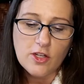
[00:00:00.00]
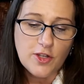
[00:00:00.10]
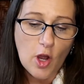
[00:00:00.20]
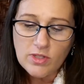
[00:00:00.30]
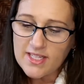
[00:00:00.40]

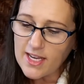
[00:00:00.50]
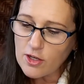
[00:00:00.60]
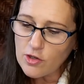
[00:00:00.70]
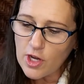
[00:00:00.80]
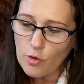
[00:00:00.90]
Don't say
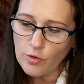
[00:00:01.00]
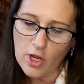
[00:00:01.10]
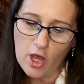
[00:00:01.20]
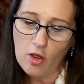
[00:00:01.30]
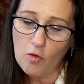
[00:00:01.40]
you don't
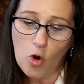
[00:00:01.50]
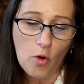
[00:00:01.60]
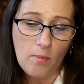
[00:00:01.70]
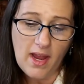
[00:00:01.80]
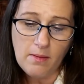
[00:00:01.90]
know,
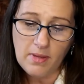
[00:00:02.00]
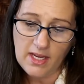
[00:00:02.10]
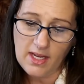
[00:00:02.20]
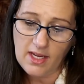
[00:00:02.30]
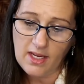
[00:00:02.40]
or
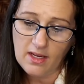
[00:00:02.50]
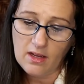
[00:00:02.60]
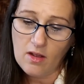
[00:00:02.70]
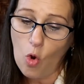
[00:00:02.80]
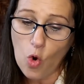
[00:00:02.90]
maybe,
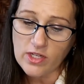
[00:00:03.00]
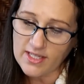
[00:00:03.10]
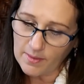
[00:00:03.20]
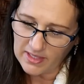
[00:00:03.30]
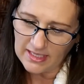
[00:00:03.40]
or
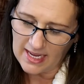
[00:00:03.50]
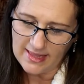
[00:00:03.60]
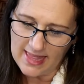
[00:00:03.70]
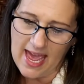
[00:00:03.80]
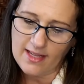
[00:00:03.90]
something
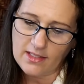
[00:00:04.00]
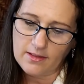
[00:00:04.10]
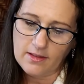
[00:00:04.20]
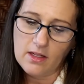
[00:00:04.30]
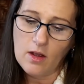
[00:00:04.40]
like that.
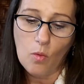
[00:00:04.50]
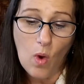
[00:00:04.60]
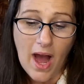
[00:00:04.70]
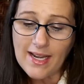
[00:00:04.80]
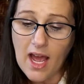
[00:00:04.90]

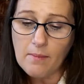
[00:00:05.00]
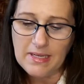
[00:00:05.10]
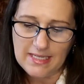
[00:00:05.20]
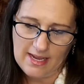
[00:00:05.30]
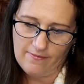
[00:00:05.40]
Why not
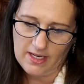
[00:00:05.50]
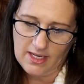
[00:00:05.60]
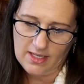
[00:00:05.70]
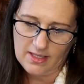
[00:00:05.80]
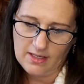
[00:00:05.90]
be
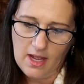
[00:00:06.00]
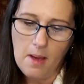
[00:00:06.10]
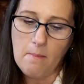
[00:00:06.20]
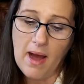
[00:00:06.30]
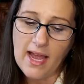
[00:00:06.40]
definite?
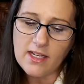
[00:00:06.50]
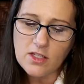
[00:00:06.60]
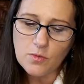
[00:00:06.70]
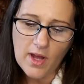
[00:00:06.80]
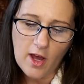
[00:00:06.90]
Might
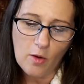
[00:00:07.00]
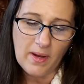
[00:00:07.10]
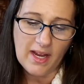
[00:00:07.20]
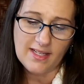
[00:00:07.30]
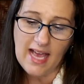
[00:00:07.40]
as well,
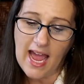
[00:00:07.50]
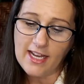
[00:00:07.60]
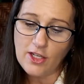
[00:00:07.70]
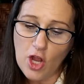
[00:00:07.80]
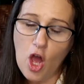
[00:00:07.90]
because
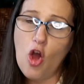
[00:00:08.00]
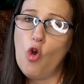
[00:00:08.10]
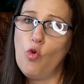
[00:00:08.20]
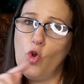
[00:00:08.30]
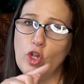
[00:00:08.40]
I
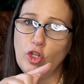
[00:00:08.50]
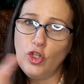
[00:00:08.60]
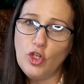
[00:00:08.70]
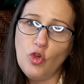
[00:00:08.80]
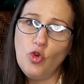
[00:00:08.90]
know
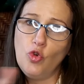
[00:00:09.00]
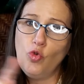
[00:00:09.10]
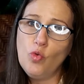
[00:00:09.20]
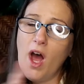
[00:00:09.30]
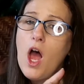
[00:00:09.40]

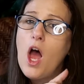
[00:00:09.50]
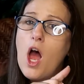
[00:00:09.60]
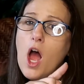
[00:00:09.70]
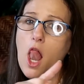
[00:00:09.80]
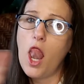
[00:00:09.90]
you
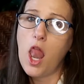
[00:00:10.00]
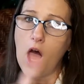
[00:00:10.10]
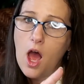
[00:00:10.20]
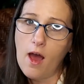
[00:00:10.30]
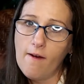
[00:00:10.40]

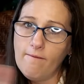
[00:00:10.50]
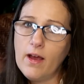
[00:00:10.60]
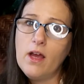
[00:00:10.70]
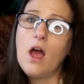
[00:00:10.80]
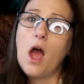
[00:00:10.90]
love
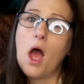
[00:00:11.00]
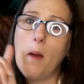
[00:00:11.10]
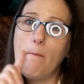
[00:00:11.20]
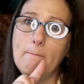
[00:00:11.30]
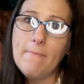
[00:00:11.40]

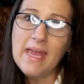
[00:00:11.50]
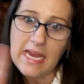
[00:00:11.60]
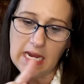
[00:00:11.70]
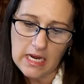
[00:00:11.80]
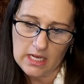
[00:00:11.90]

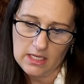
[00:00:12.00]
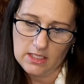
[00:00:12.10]
me.